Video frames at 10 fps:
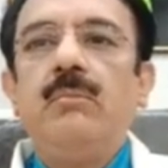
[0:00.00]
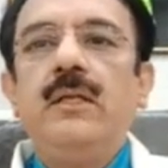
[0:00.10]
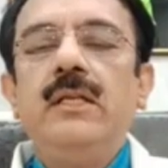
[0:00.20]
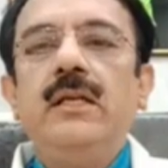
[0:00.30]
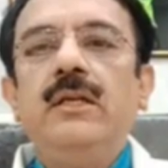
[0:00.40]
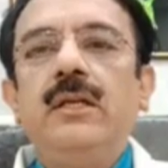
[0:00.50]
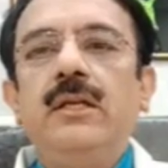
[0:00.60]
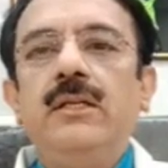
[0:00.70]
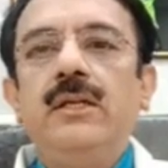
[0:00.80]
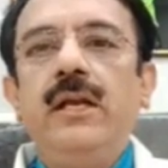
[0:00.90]
But then
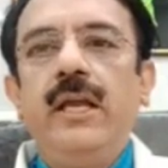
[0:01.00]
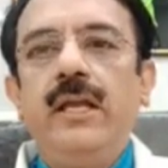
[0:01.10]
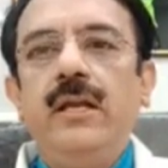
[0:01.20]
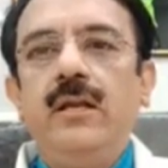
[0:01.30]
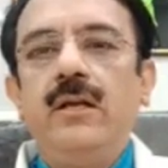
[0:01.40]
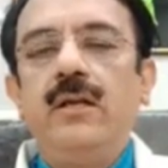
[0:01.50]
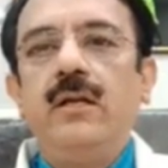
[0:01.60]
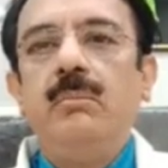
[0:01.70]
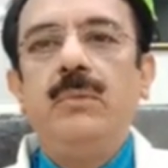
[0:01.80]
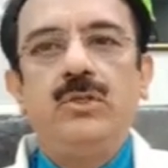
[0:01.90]
it didn't gain
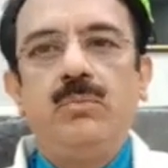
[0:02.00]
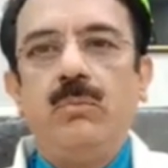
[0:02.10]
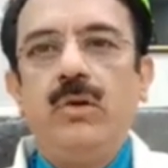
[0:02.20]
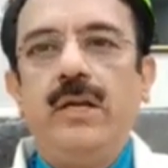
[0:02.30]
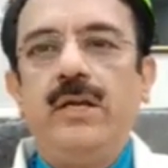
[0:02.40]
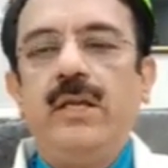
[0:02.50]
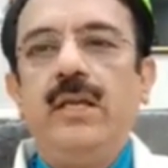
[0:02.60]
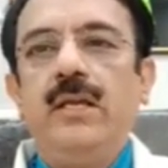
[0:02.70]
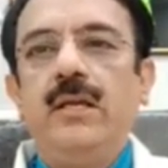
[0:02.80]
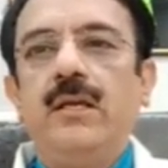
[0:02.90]
much
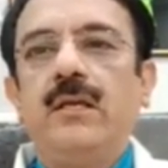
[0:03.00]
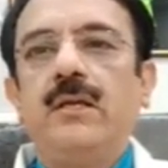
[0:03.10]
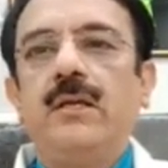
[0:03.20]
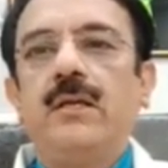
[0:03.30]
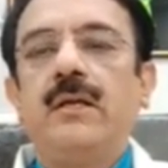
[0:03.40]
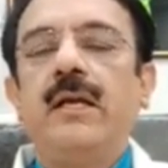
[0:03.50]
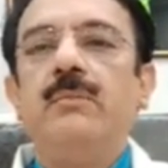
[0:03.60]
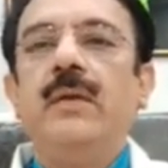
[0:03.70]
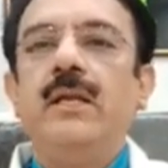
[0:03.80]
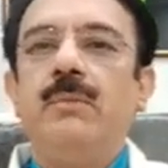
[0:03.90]
popularity
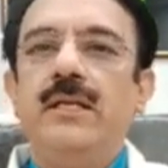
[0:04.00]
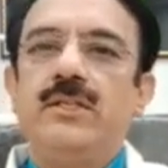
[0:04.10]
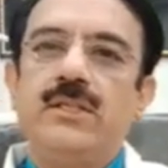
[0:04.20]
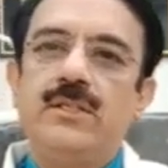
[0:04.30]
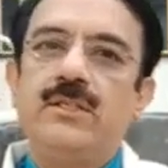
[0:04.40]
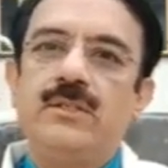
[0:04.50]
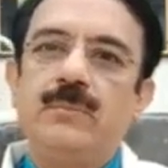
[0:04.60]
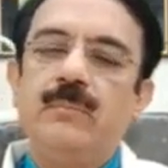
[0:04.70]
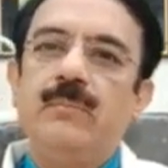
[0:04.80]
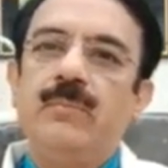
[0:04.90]
at many places,
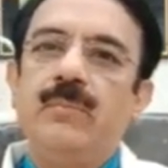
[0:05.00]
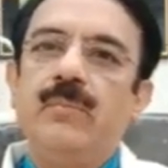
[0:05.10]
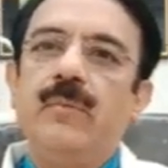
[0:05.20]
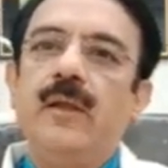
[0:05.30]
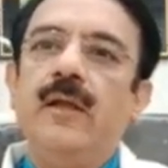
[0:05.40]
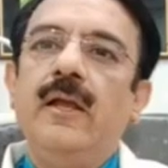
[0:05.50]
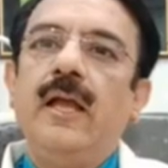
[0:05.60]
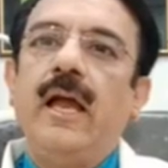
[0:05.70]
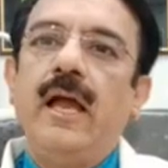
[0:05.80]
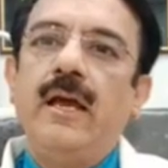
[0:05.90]

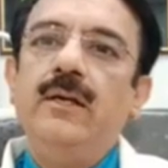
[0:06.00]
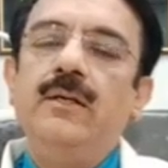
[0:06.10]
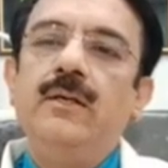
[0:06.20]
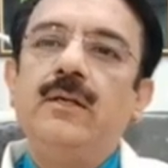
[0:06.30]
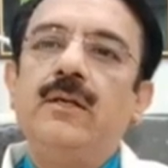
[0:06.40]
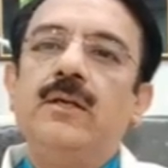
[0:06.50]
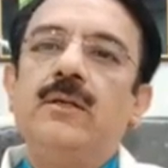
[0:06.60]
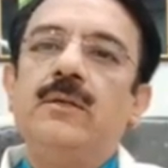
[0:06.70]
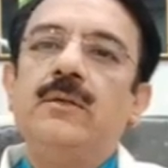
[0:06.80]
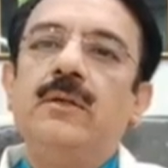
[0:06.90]
and
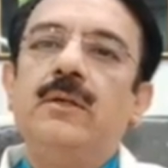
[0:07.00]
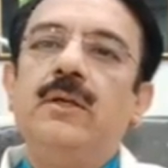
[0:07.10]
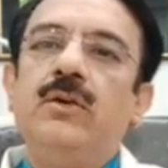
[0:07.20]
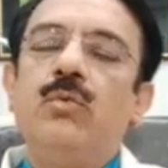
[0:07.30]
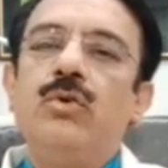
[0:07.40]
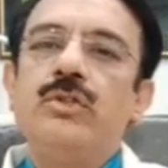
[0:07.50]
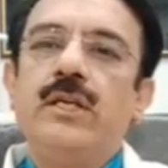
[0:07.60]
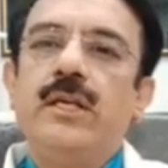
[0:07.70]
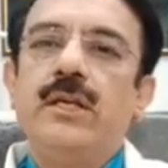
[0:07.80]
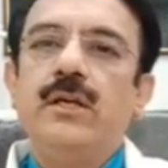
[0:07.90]
it was
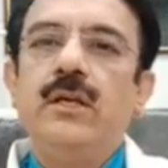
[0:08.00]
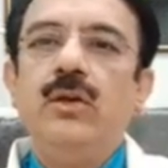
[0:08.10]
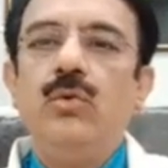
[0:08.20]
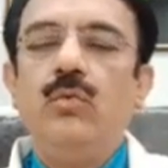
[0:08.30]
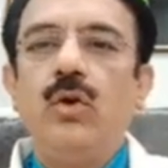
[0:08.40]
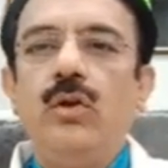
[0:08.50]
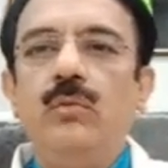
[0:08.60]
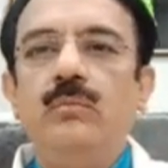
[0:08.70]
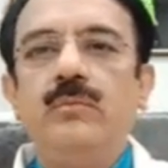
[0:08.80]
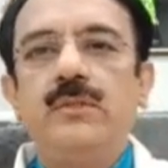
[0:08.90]
a low
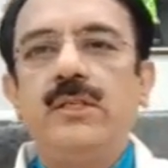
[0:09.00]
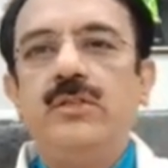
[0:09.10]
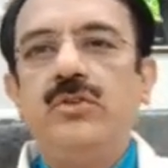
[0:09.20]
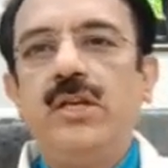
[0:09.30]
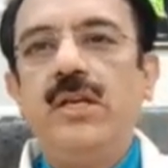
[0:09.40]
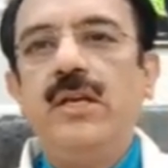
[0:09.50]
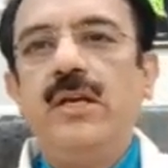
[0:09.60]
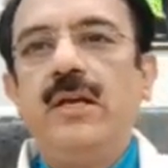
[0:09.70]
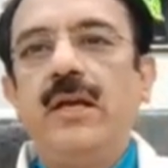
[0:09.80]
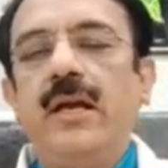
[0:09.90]
volume surgery
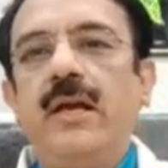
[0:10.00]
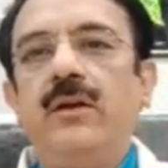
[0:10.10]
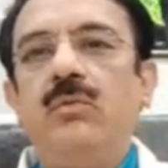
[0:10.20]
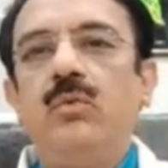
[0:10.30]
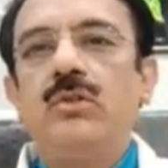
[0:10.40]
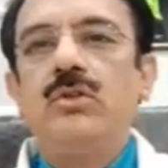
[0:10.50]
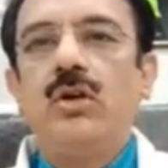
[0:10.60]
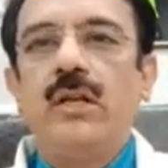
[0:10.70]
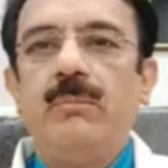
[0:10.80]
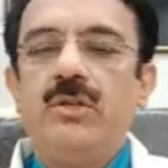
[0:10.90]
and was
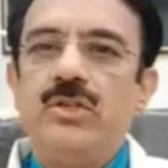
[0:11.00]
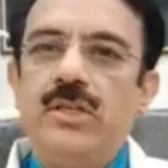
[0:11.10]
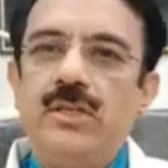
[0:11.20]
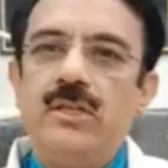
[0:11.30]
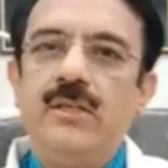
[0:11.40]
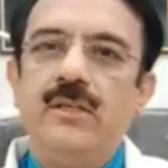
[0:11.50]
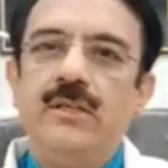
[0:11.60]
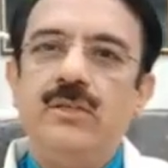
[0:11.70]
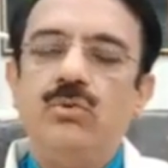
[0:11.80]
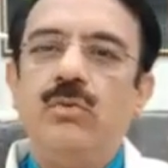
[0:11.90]
not appreciated
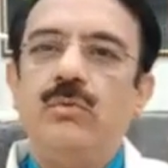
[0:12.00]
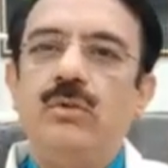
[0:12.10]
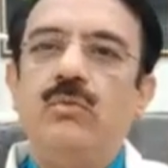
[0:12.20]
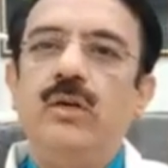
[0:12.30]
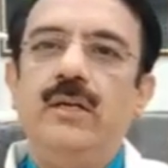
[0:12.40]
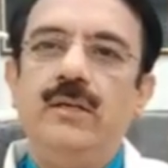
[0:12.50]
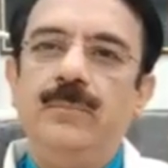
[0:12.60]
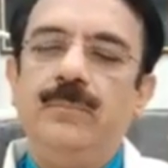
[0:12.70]
throughout the world.